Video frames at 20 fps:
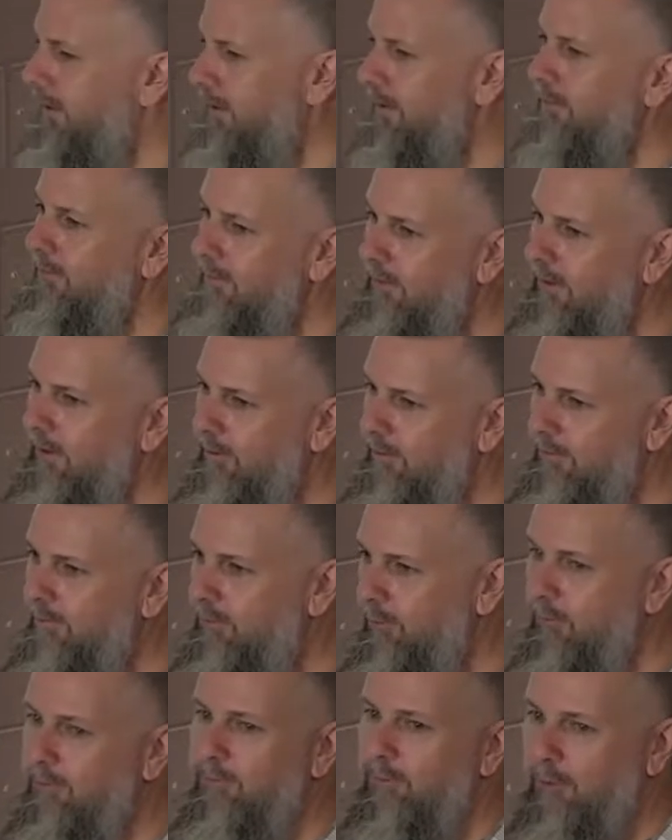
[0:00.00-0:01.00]
you know,
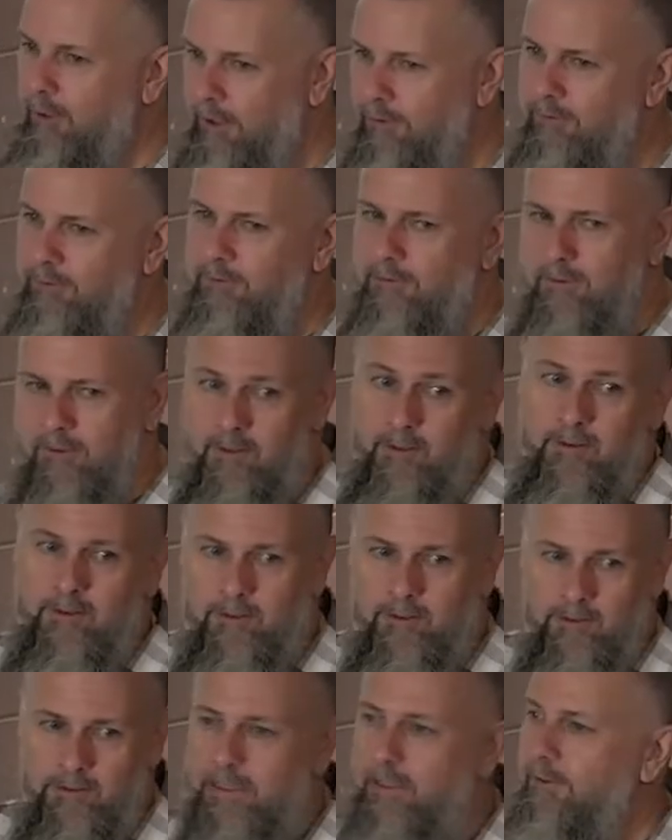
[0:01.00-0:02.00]
for us,
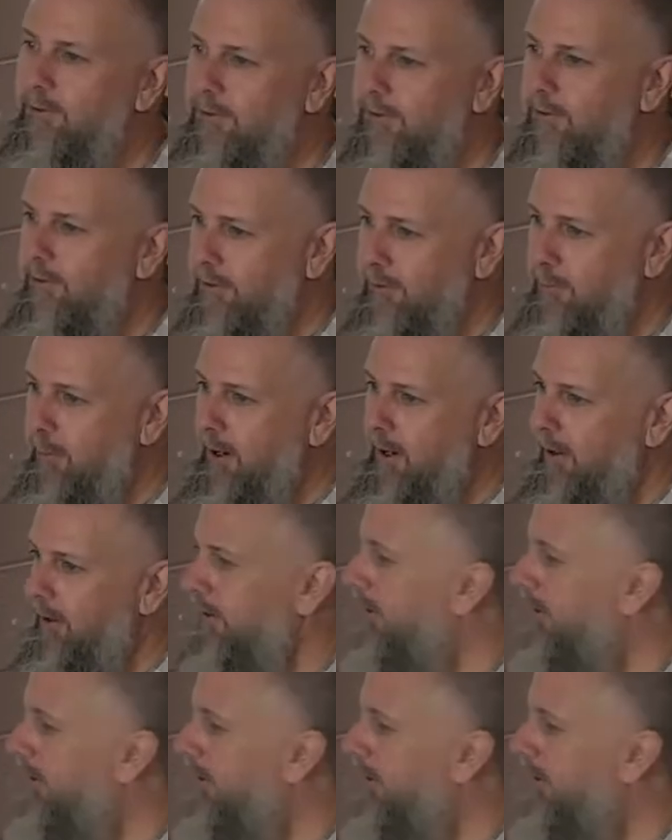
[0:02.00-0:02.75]
can lead us into despair.